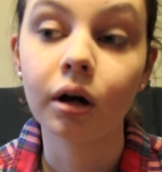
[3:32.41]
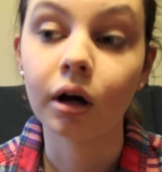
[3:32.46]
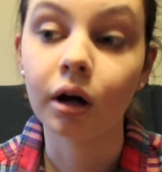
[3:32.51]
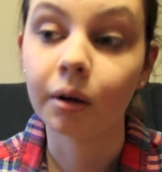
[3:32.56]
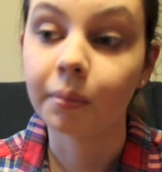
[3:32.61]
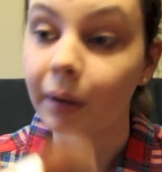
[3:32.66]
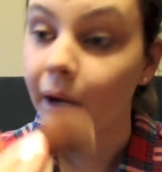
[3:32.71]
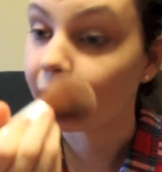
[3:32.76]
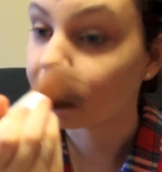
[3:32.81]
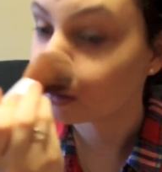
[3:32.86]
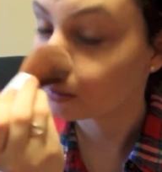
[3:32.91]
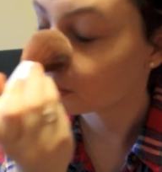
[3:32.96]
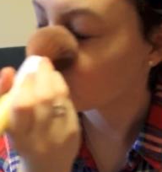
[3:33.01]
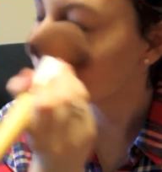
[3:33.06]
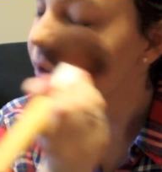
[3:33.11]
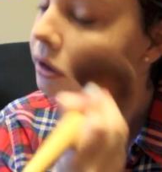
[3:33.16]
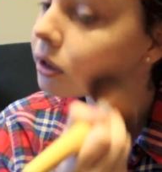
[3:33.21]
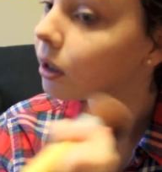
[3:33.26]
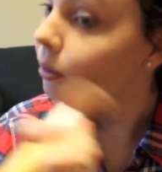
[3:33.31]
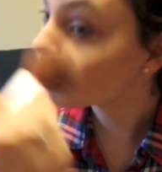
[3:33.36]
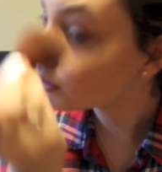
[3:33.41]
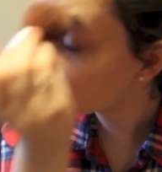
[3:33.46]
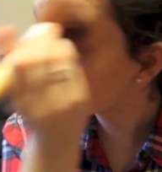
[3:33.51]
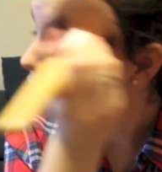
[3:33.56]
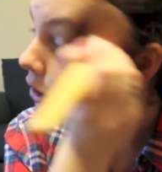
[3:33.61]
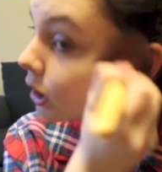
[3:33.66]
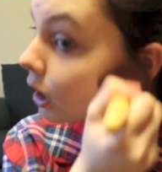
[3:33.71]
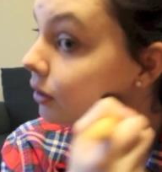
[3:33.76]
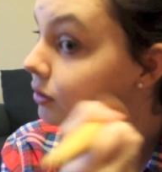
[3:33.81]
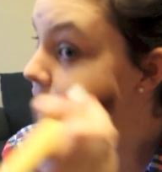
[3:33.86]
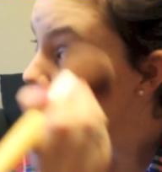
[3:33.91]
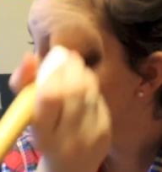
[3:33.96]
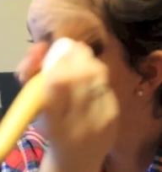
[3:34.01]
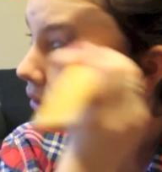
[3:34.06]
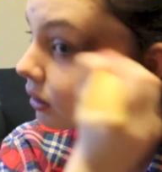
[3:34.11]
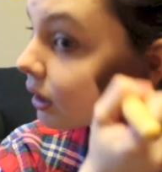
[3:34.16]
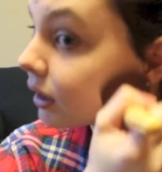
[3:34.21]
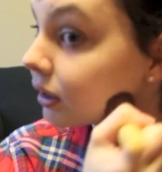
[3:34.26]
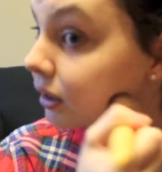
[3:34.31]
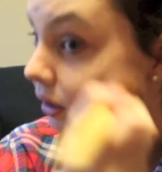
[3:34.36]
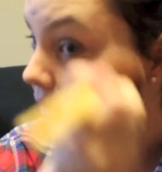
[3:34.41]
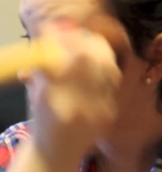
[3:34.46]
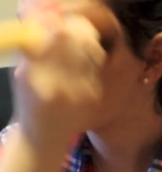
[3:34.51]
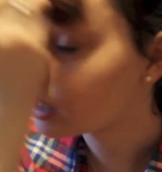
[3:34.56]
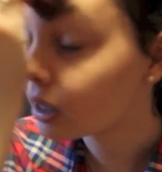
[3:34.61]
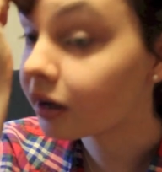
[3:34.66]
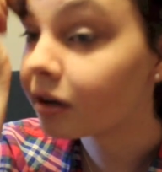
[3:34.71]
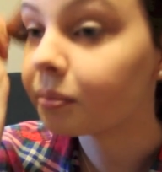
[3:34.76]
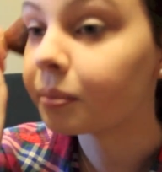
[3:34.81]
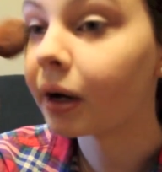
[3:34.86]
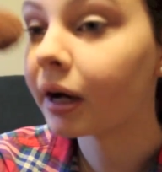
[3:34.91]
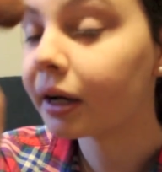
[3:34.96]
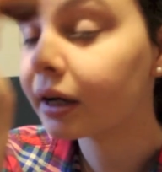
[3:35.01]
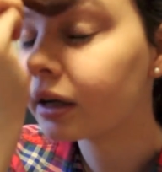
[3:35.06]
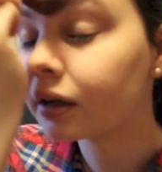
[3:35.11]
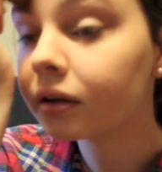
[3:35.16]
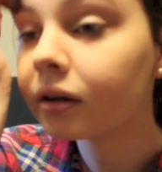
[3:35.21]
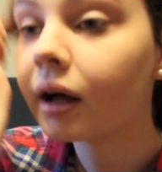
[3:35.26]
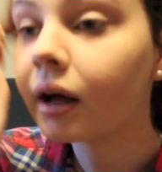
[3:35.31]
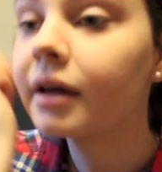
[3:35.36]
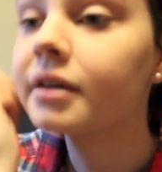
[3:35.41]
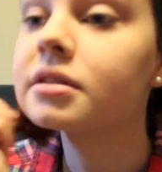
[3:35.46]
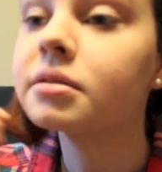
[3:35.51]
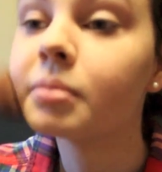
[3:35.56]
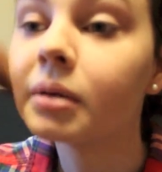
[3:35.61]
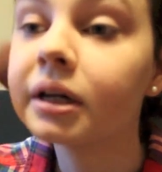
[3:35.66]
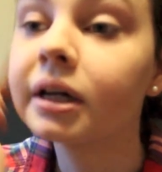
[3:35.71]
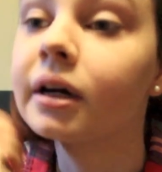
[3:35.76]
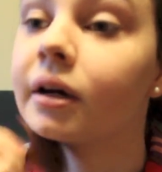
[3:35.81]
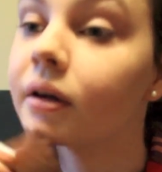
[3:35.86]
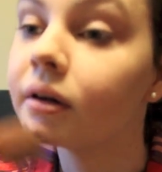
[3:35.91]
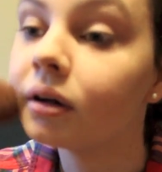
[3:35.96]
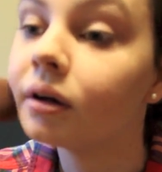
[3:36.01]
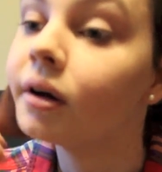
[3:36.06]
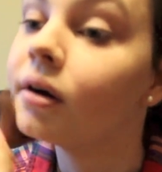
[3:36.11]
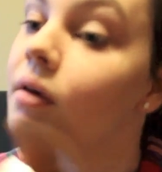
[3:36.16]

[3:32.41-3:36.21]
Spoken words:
a powder brush that I wasn't sure I was gonna like, and I was kind of buying it last minute.